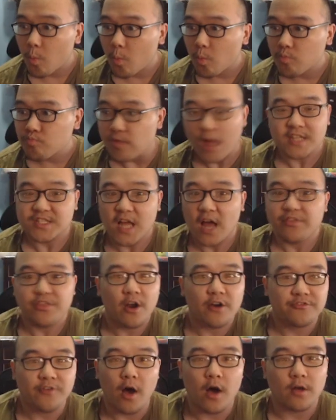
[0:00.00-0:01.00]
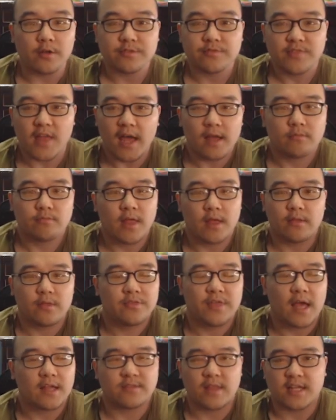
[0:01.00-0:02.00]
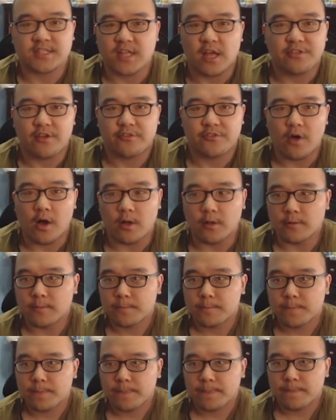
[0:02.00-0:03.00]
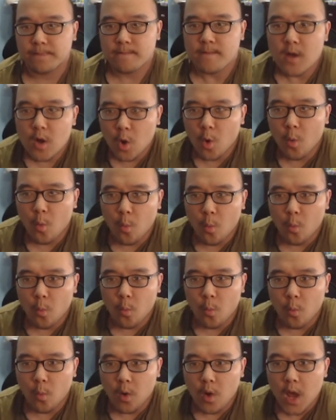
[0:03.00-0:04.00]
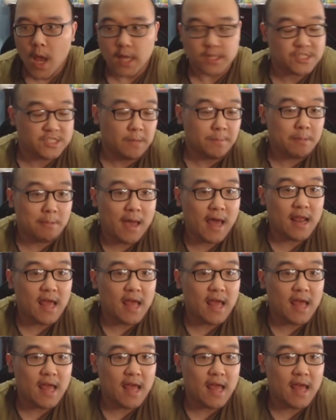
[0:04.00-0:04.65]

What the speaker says: That's not their fault. That's not their fault. And some people had it